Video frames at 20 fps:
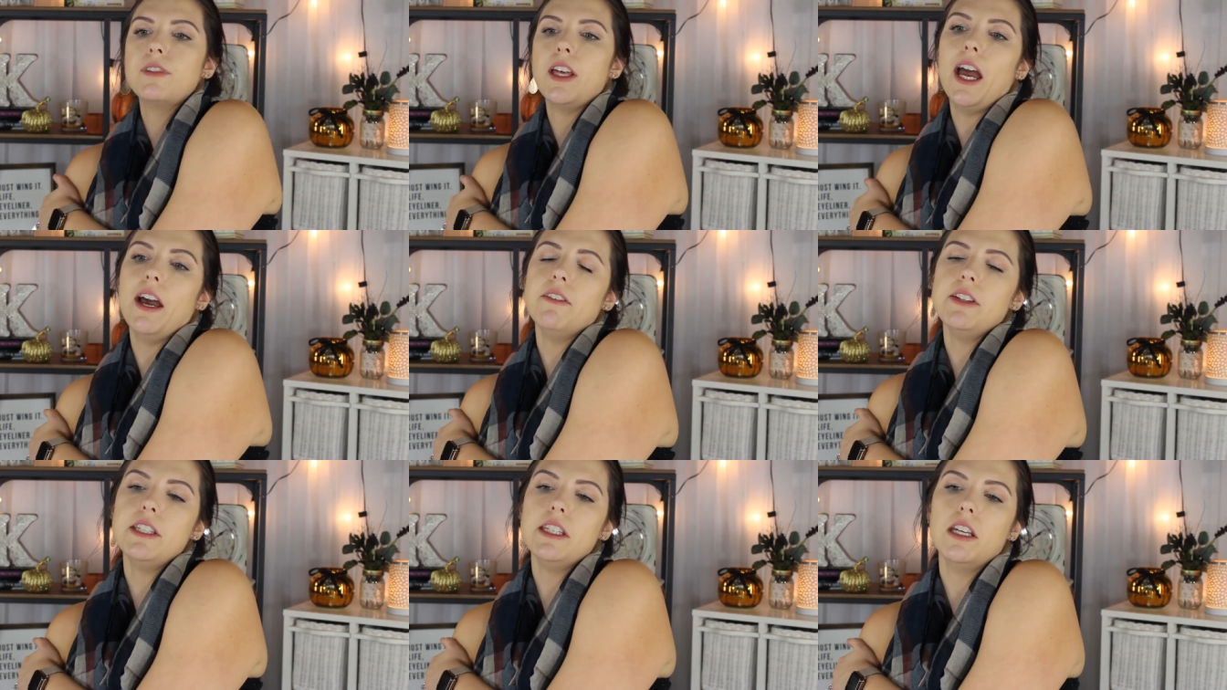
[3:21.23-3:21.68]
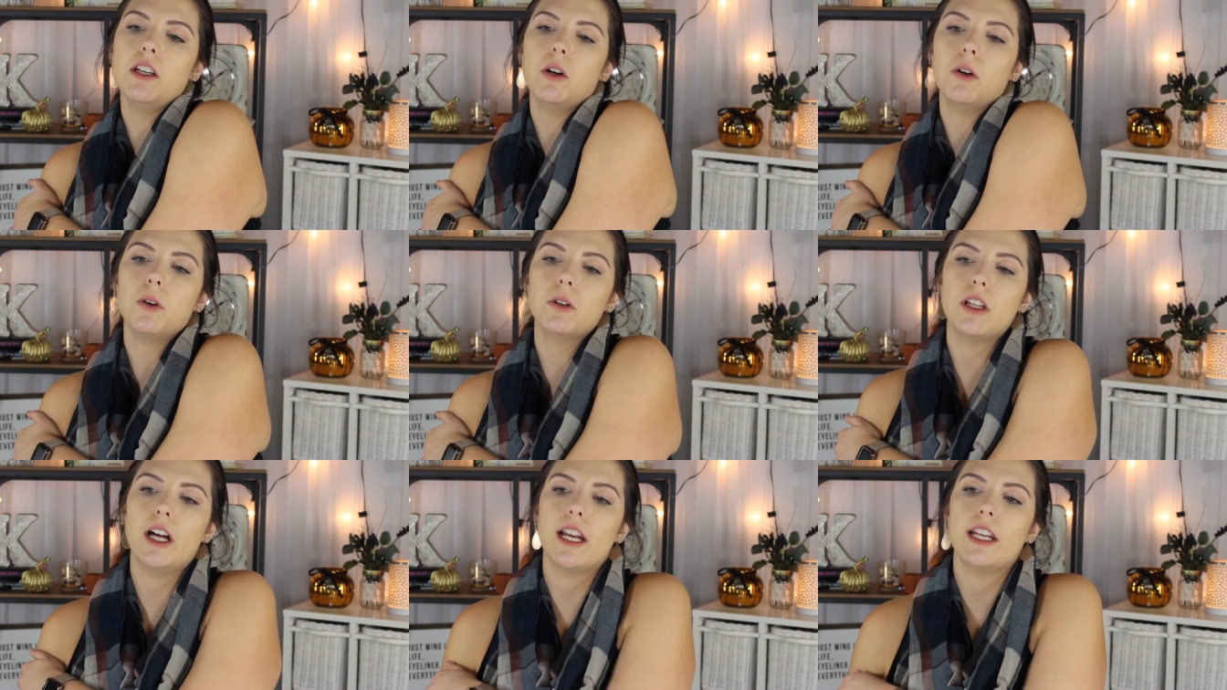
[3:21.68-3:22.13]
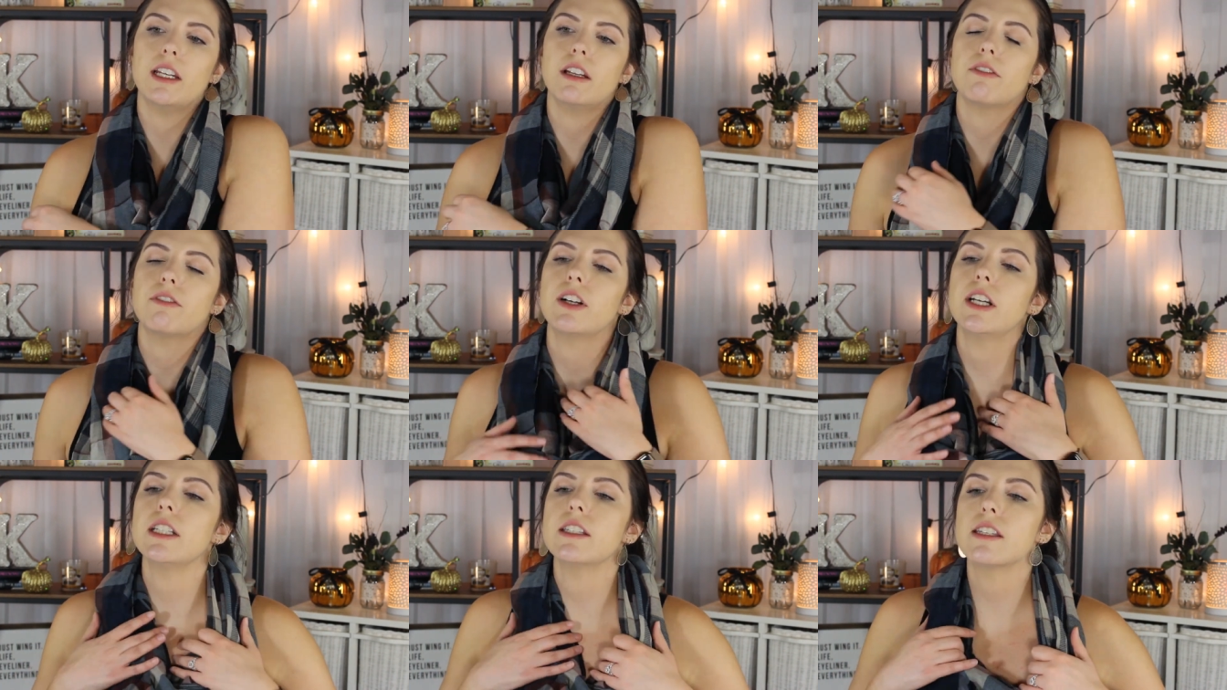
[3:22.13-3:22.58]
Haven't seen a whole lot of
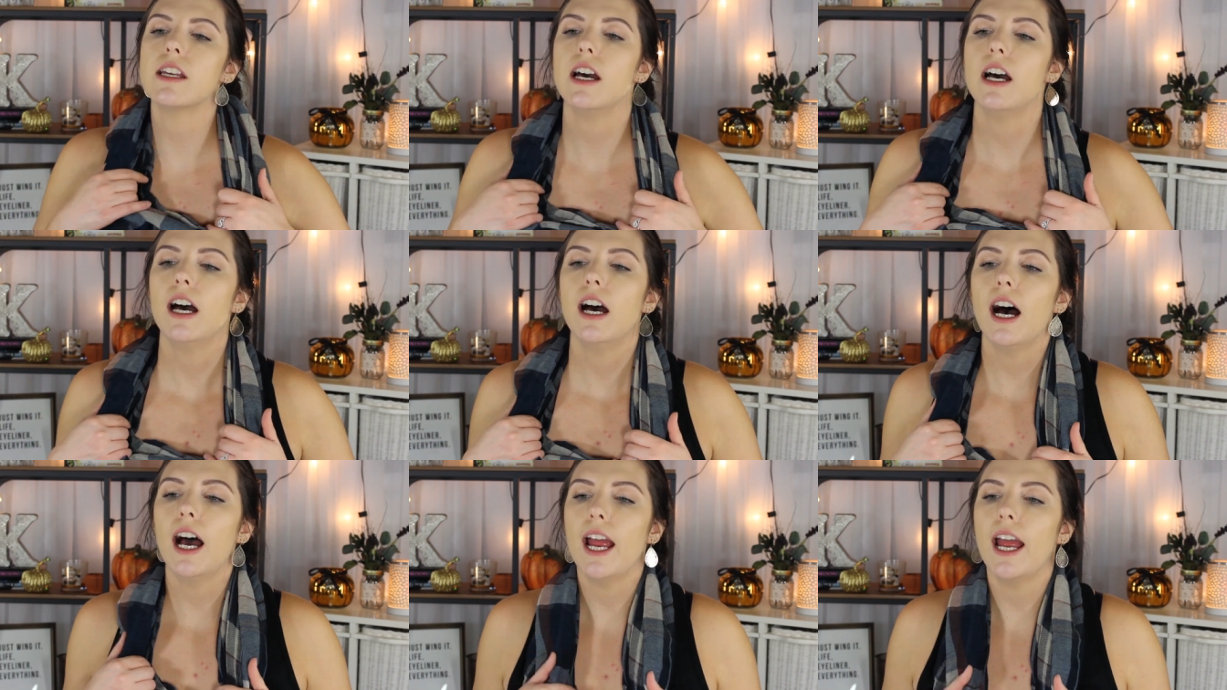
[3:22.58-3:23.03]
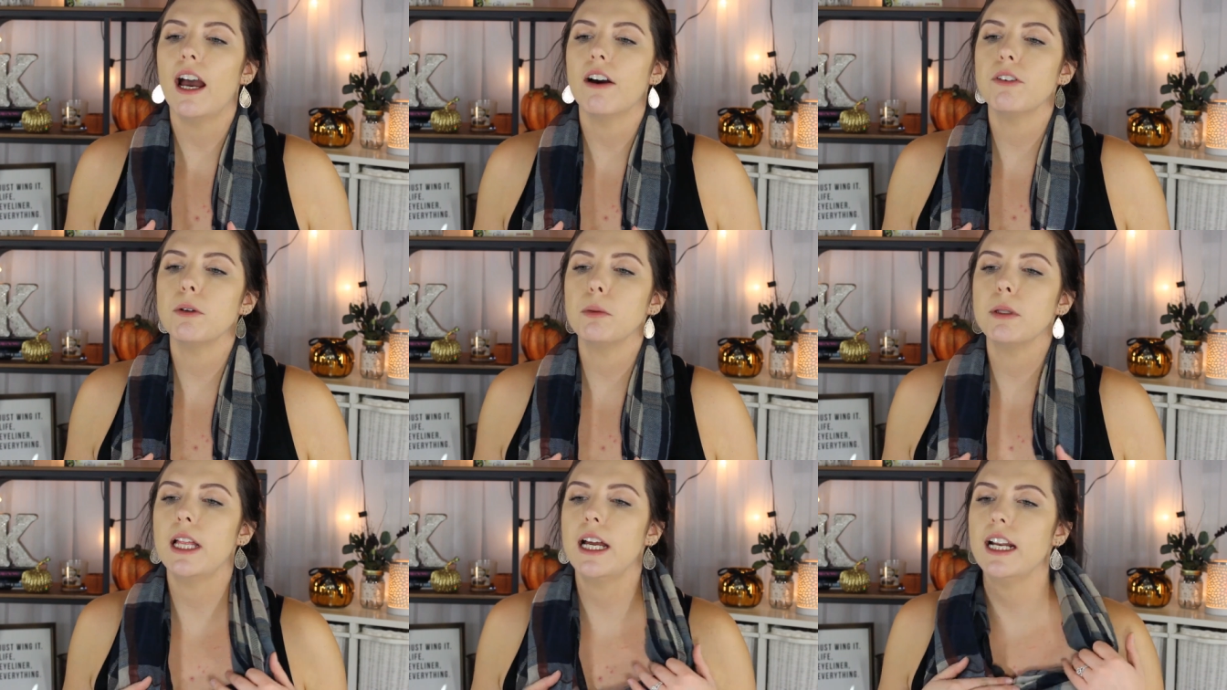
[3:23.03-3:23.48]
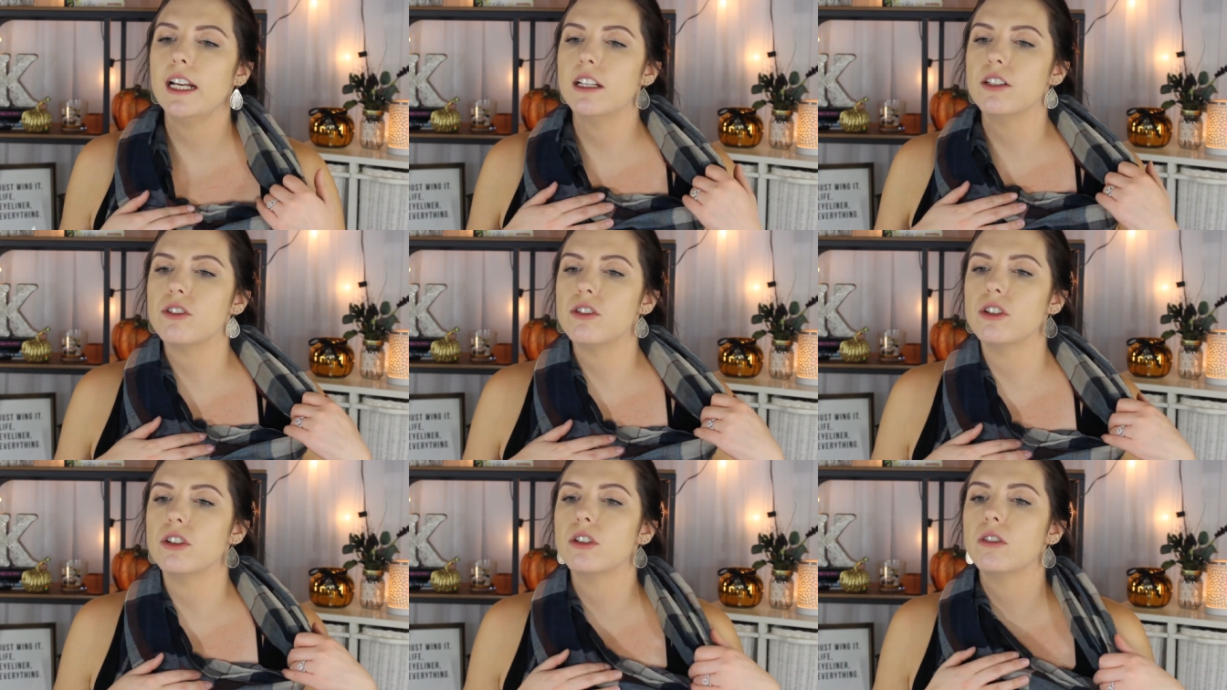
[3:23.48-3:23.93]
difference. I have applied
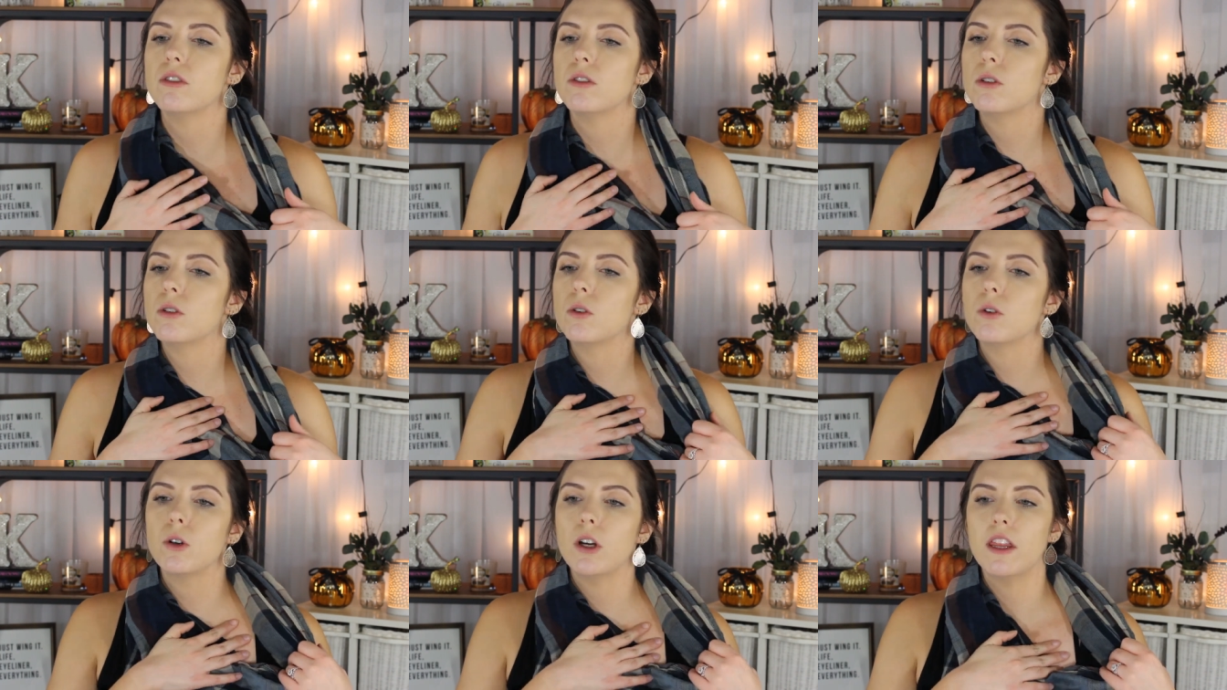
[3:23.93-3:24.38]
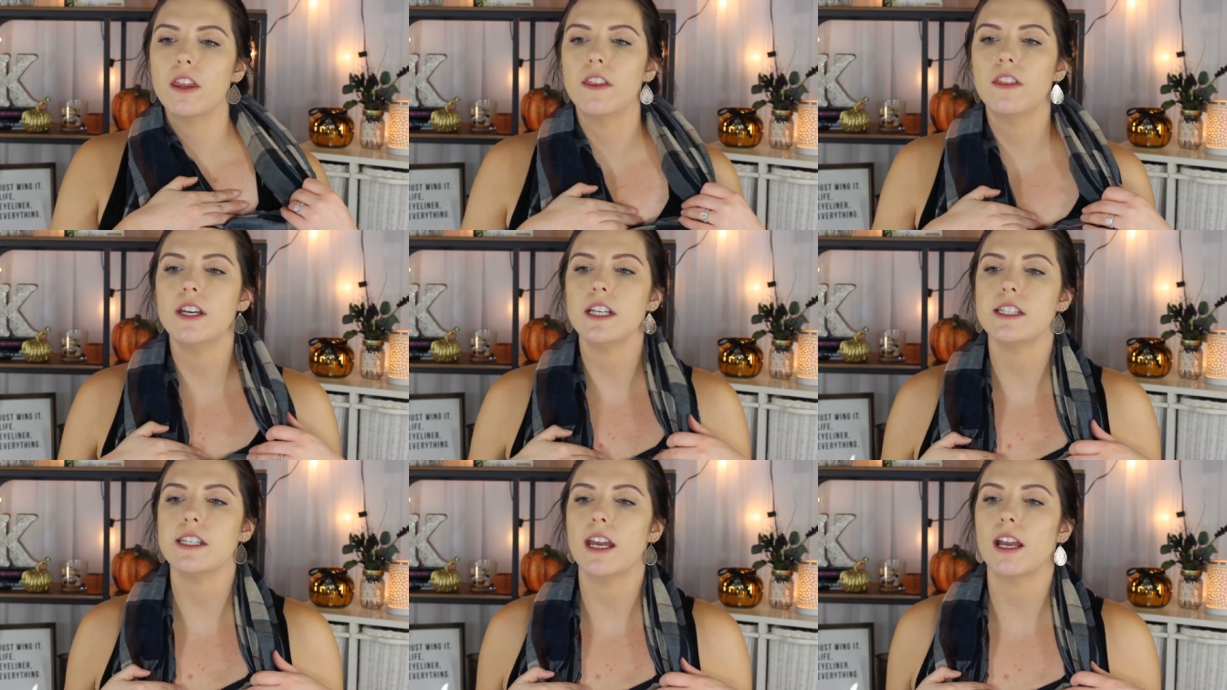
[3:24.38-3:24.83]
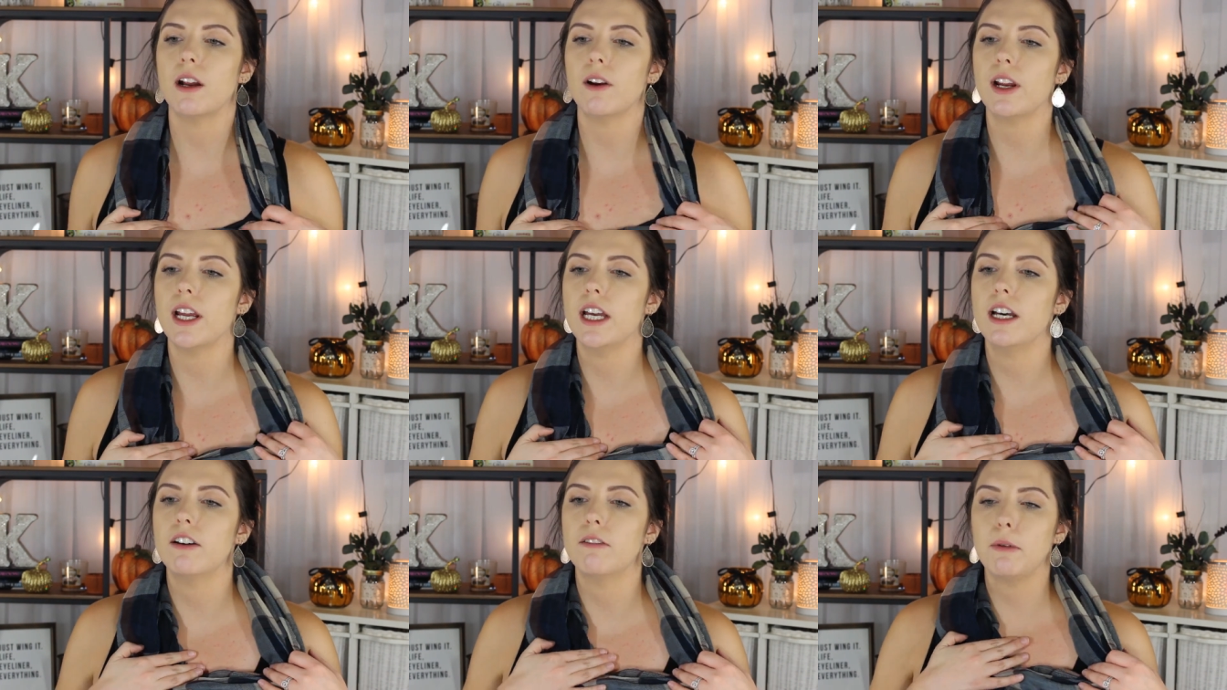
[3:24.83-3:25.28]
it to this
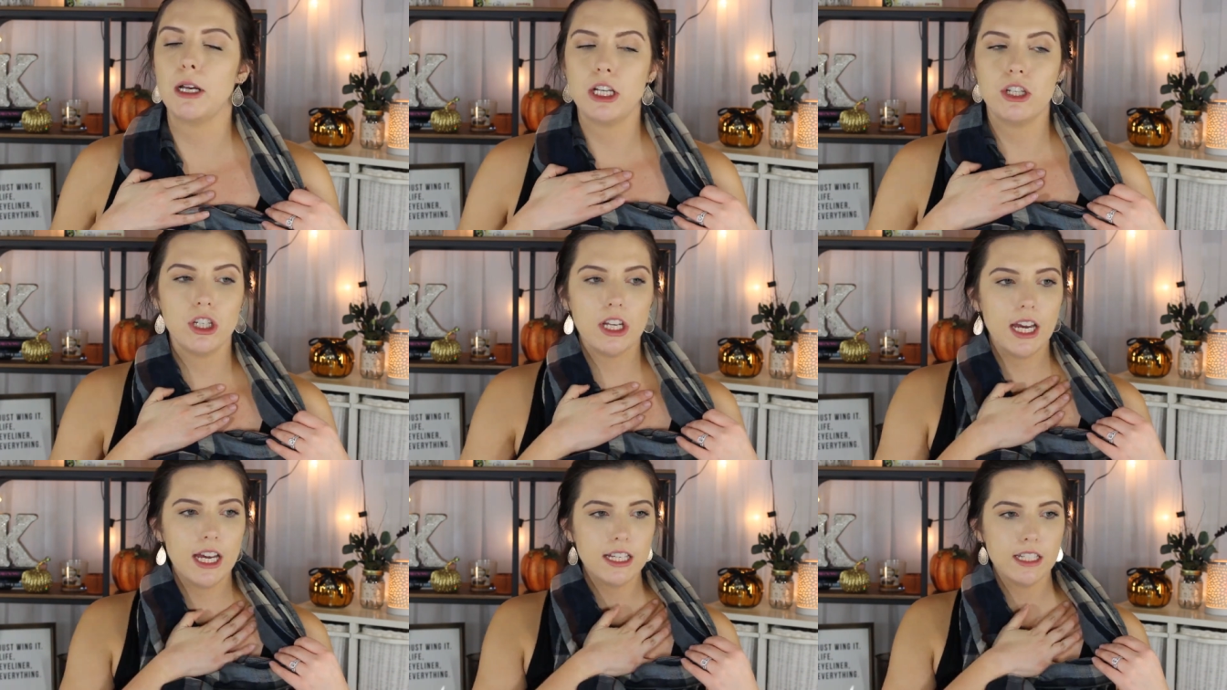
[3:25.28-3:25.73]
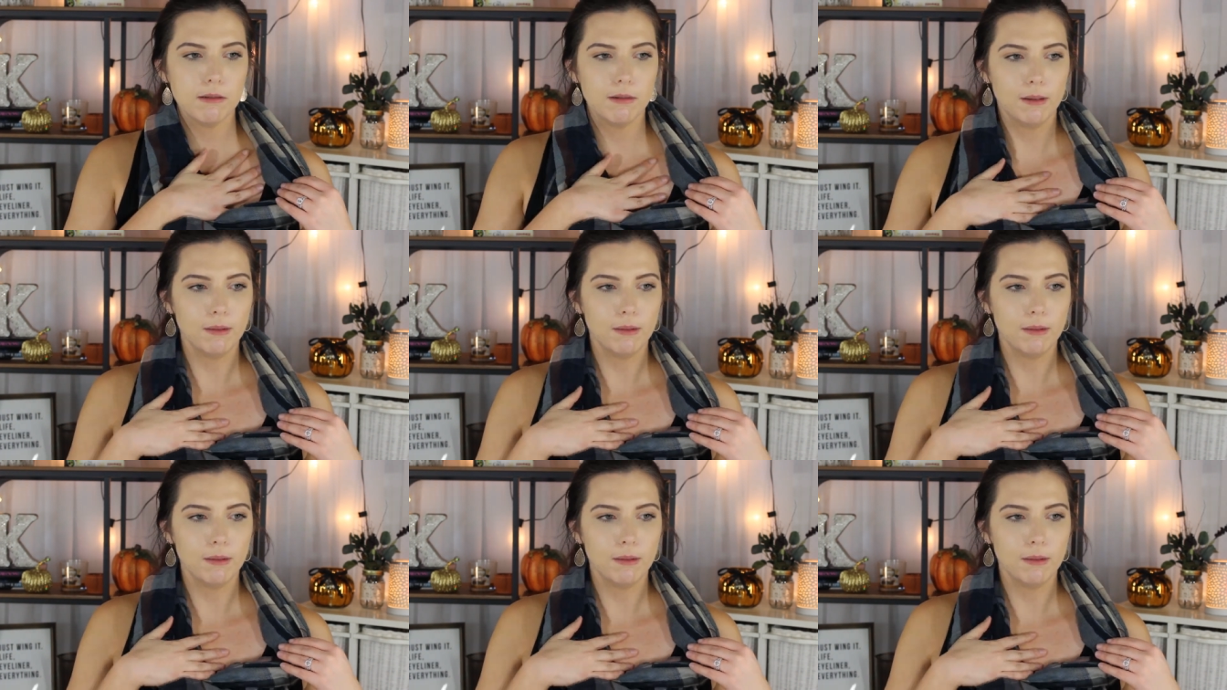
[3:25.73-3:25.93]
area of my chest.